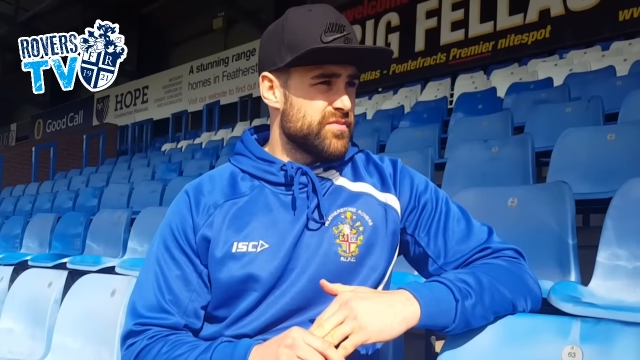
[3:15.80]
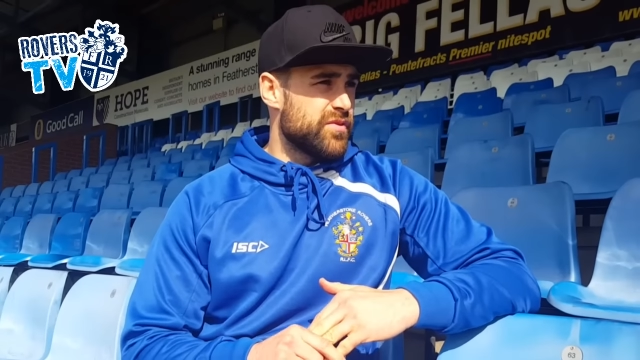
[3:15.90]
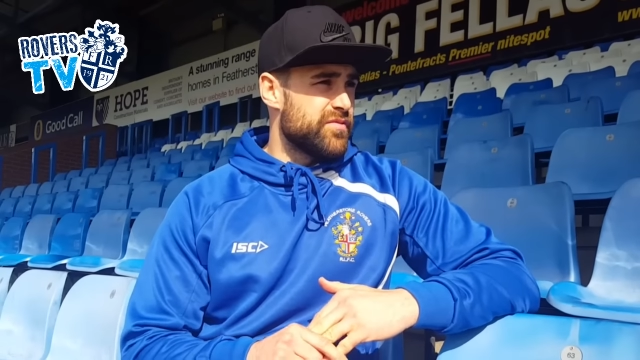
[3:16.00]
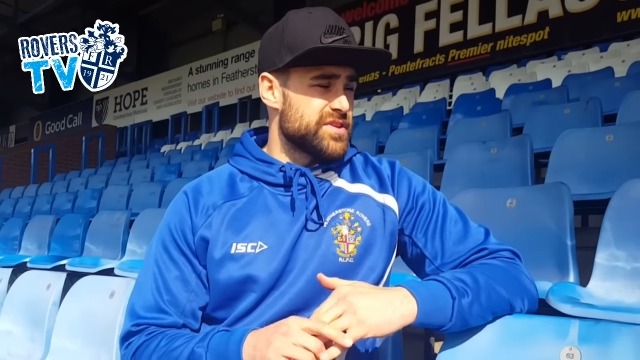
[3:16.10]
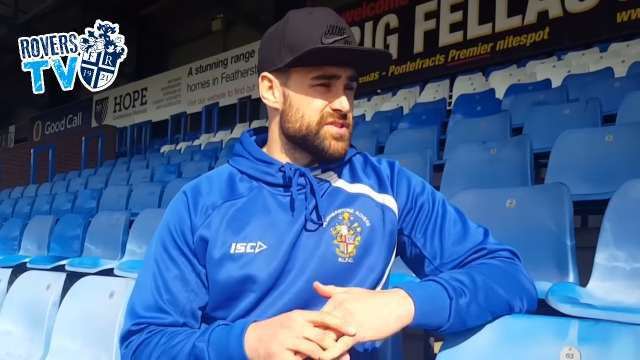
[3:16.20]

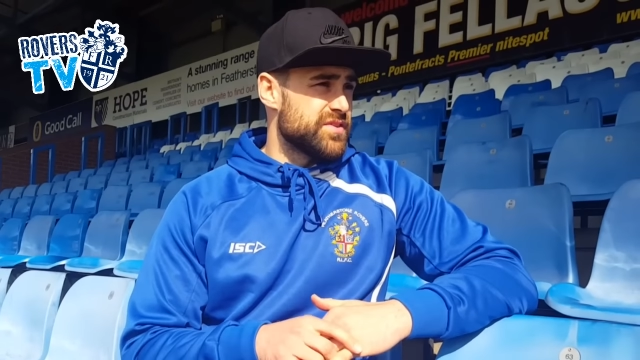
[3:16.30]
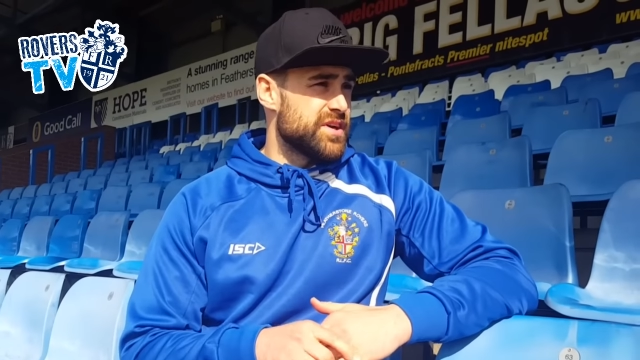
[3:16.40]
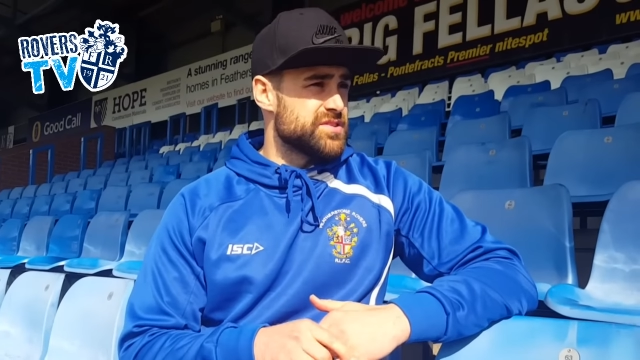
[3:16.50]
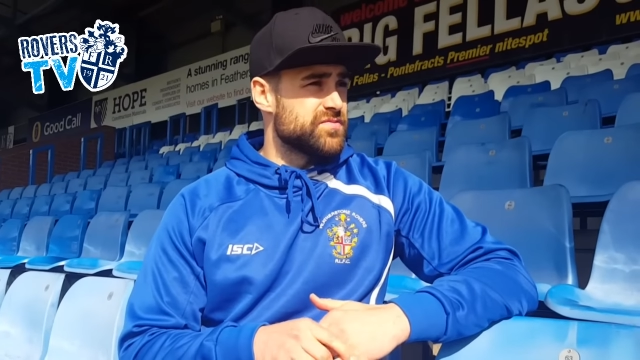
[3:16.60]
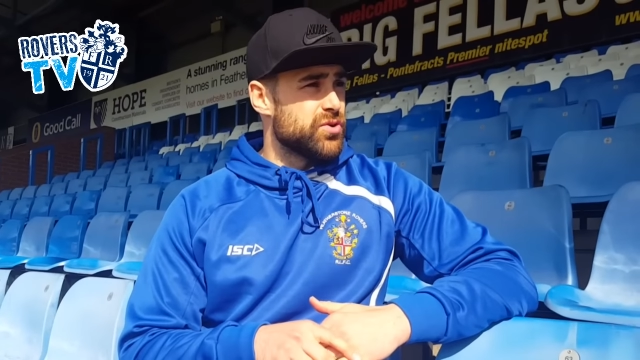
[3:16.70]
what Featherstone
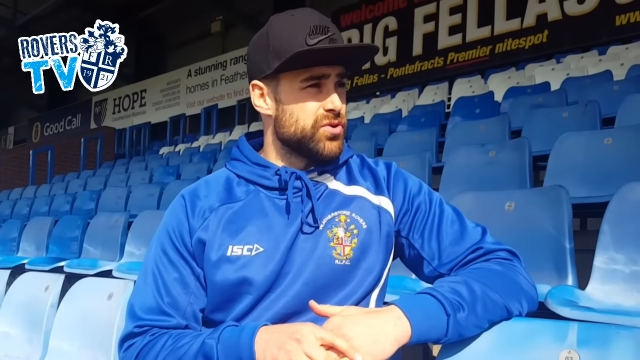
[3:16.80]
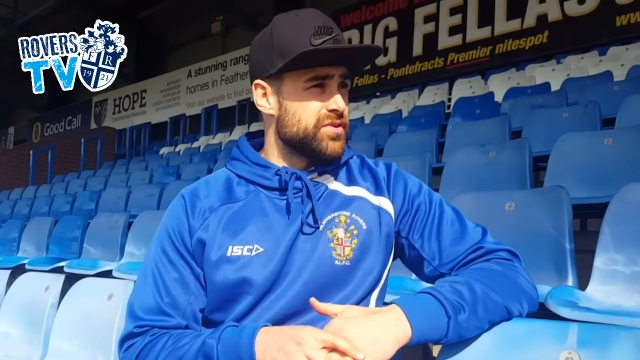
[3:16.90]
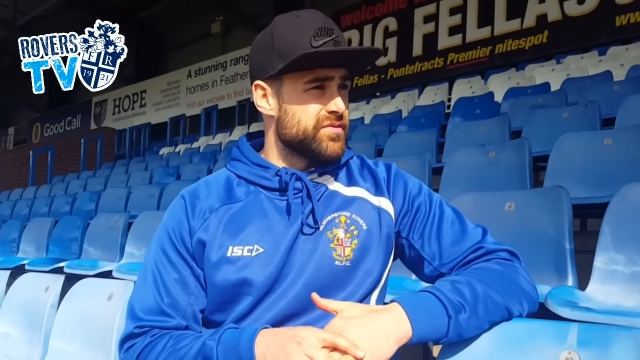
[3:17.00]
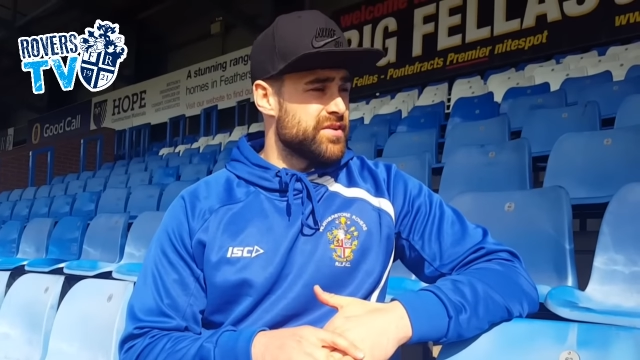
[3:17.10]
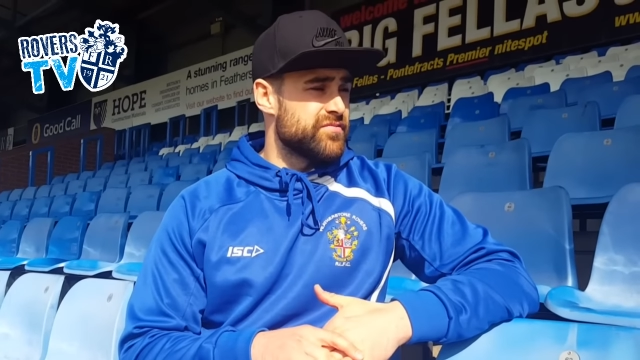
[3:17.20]
Lions have
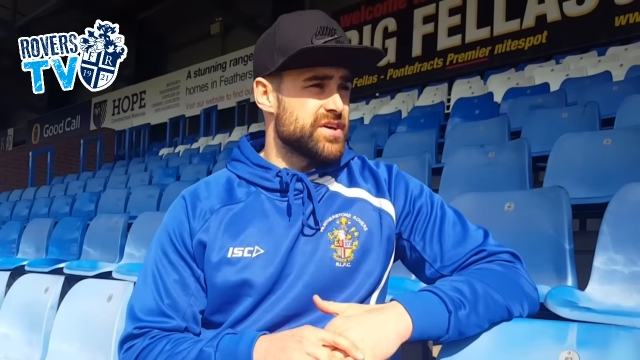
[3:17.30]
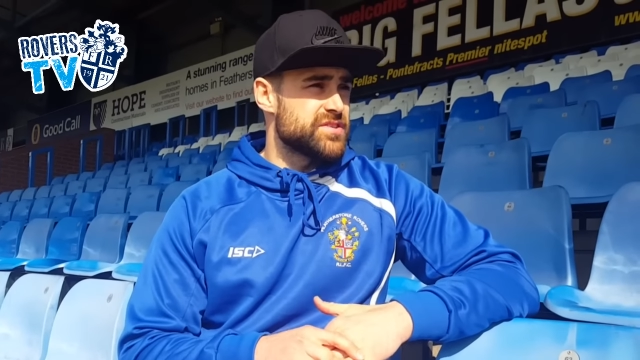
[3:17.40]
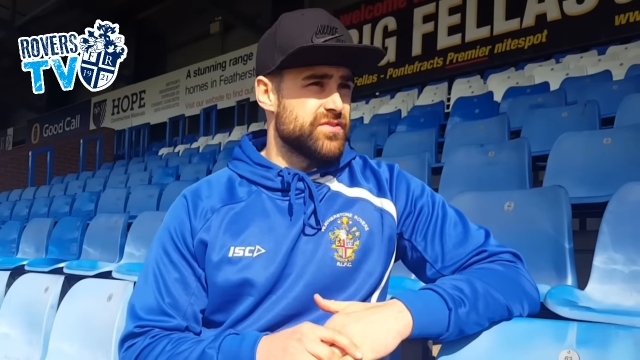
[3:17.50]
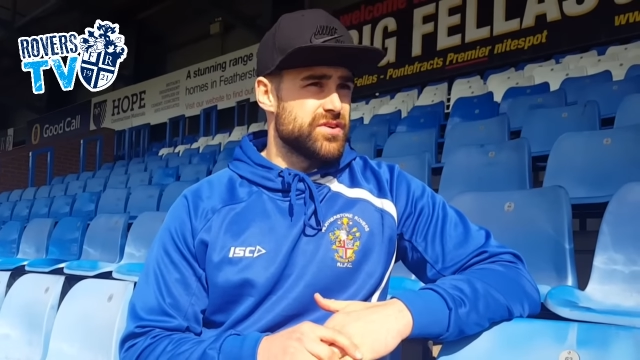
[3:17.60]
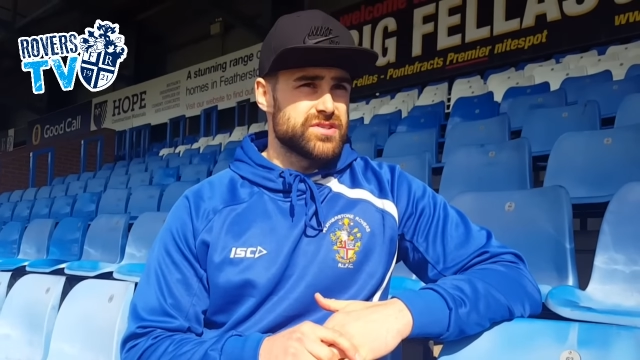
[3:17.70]
done and
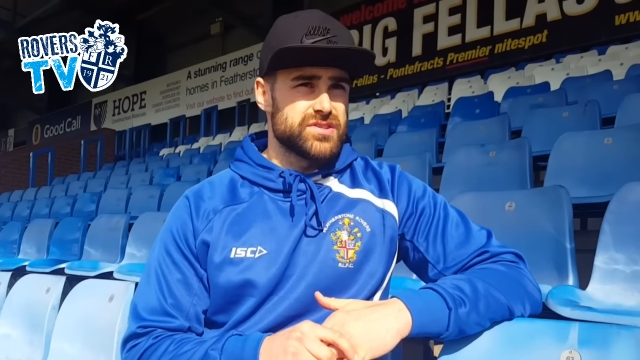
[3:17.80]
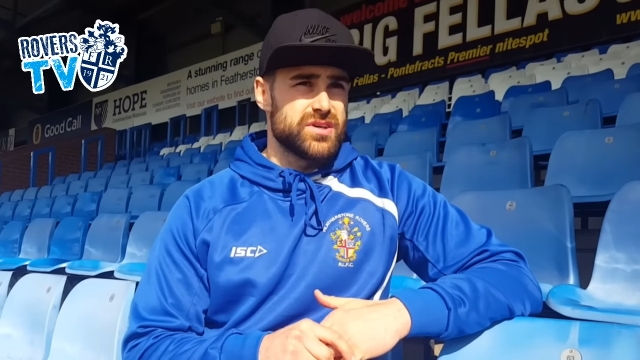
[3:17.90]
vice versa.